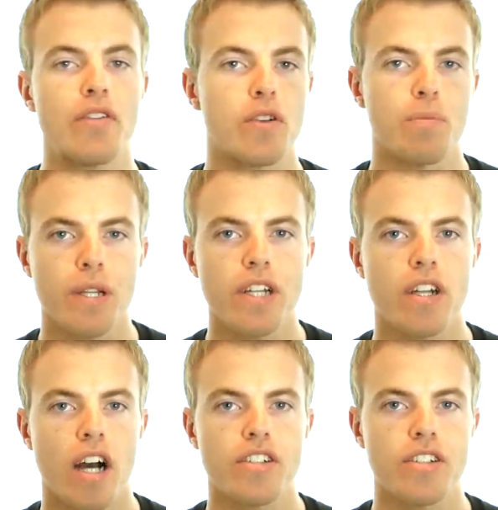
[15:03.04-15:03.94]
complete
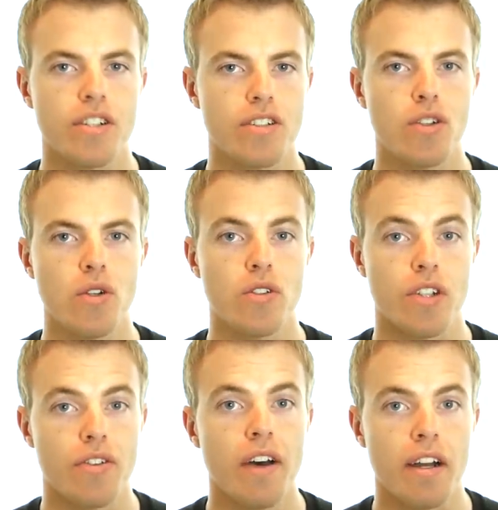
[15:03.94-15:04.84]
conscious control, in
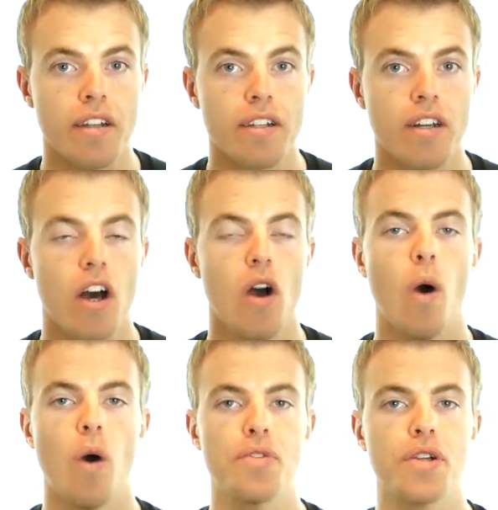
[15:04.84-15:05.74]
fact,
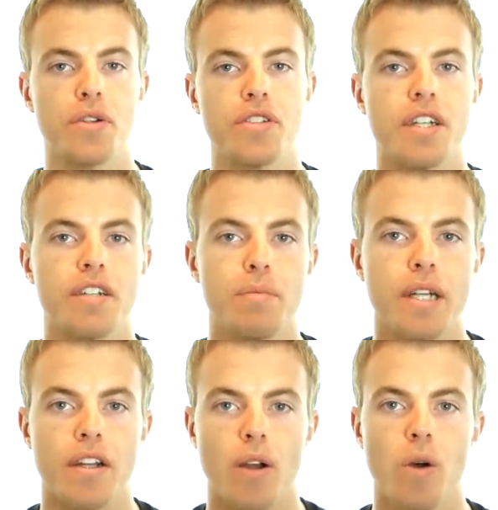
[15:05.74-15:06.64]
over your state of
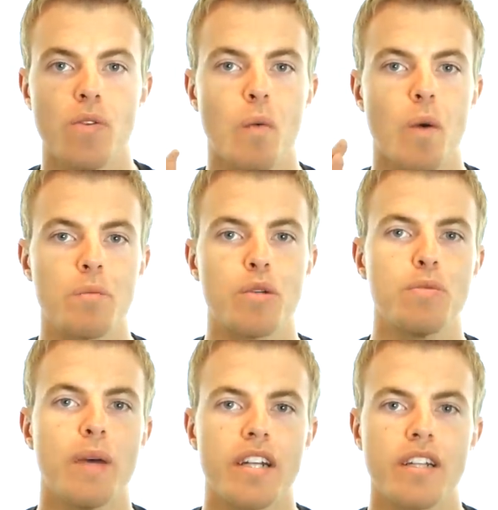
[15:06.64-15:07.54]
being, over what
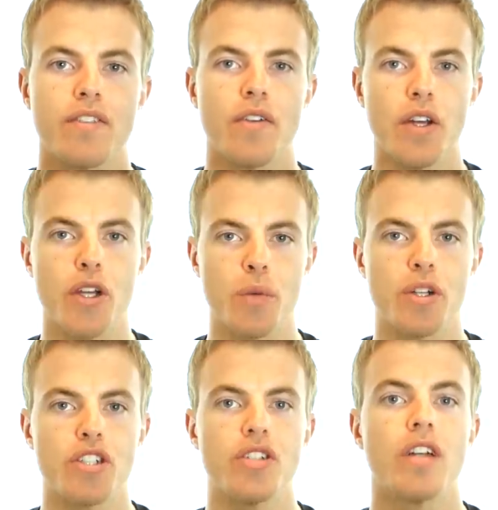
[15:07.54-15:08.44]
perspective you
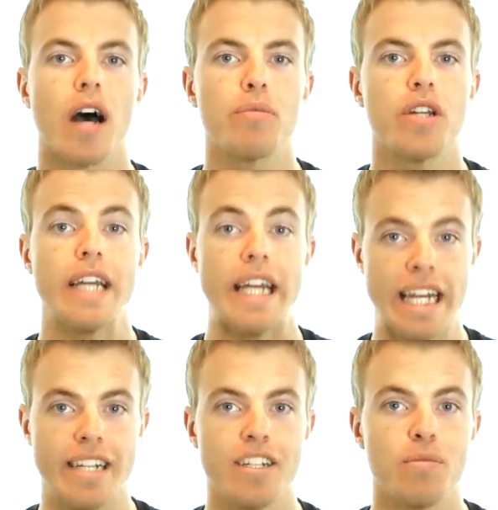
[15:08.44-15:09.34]
wish to adopt
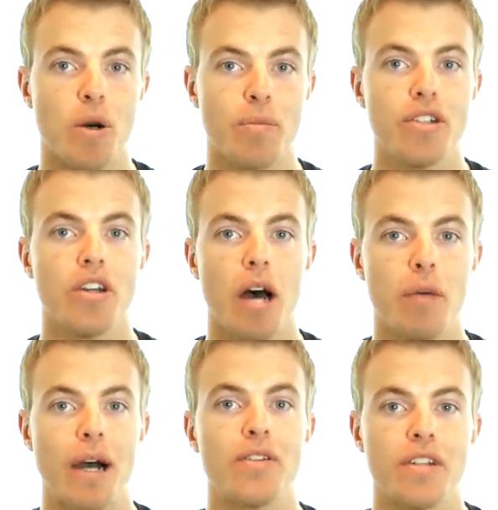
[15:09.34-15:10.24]
in this moment,
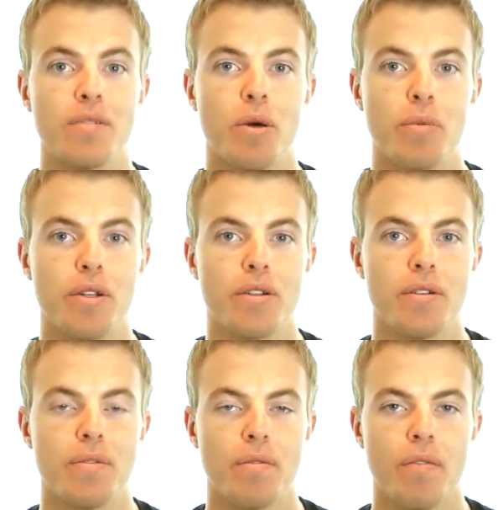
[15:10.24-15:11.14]
about this moment.
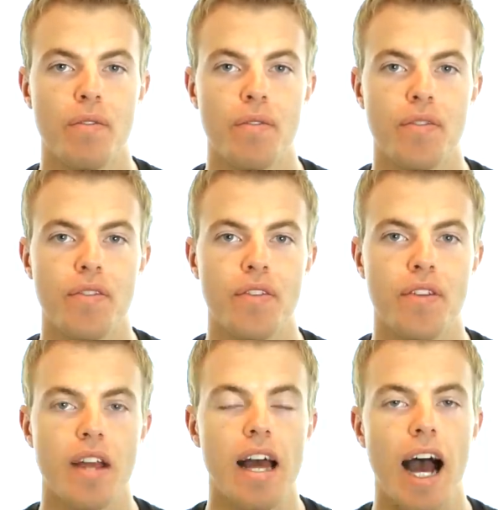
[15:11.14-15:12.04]

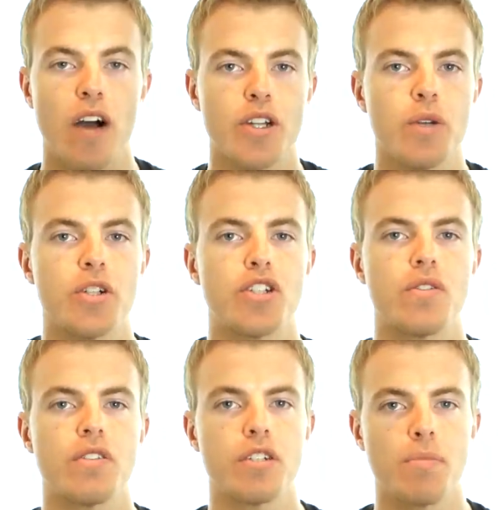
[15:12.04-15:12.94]
How do you wish to
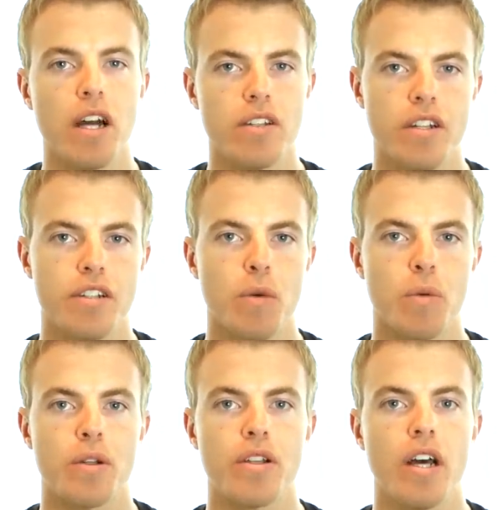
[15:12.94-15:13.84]
respond to this
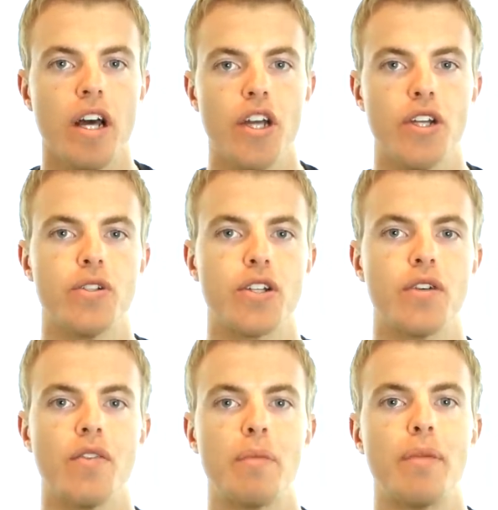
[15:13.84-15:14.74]
moment? Using your
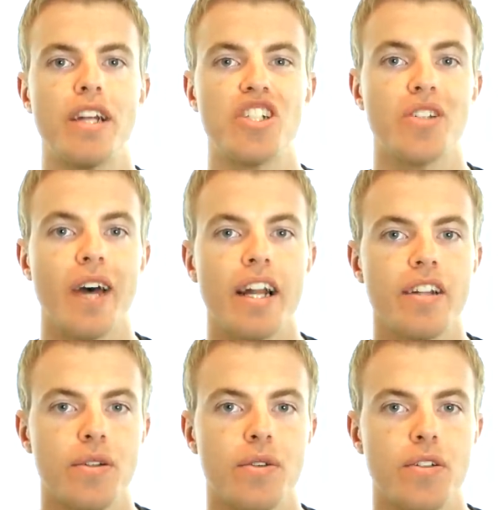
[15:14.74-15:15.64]
vibrational
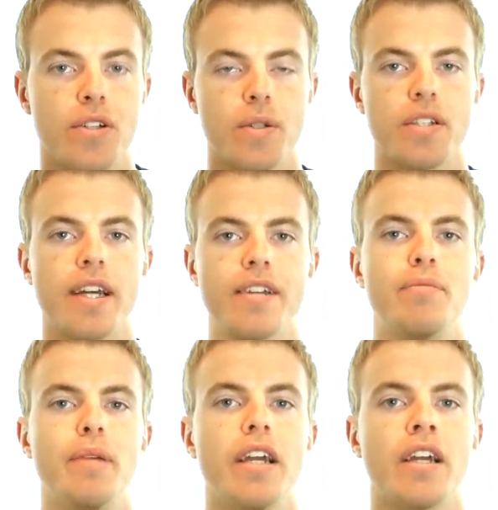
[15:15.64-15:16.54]
attitude, your state of
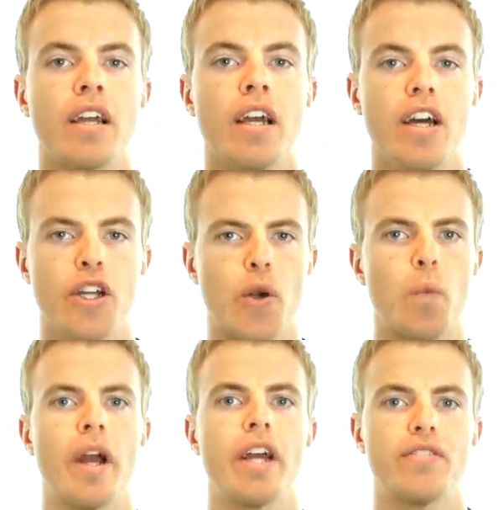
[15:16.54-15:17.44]
being, your
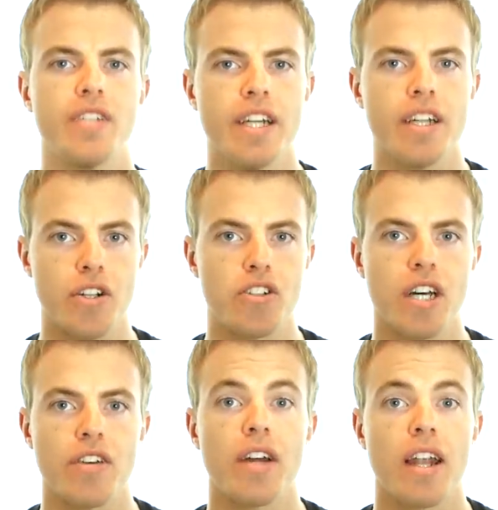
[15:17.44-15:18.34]
way of seeing
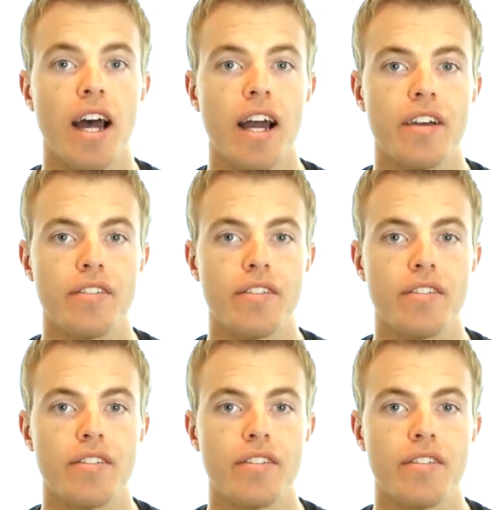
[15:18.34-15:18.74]
yourself and life.